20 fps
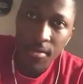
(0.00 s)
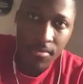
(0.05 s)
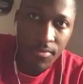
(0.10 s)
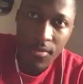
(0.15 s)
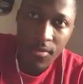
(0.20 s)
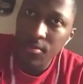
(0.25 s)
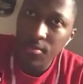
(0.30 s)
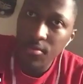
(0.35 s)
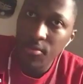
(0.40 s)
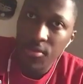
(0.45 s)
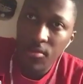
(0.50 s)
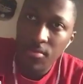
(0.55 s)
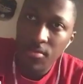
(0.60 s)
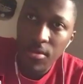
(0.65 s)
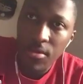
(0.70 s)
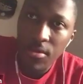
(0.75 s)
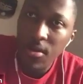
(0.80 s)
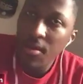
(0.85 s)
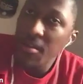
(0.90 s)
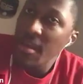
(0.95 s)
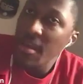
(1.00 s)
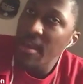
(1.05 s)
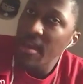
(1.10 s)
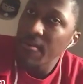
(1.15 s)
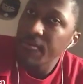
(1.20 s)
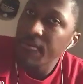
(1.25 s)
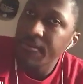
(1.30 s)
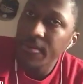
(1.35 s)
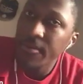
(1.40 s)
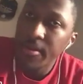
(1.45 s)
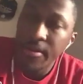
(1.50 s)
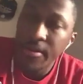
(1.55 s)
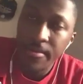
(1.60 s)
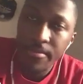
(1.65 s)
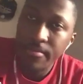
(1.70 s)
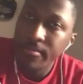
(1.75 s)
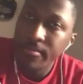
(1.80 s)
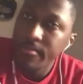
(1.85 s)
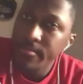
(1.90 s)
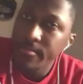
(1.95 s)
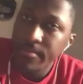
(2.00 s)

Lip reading: do what you want, have fun,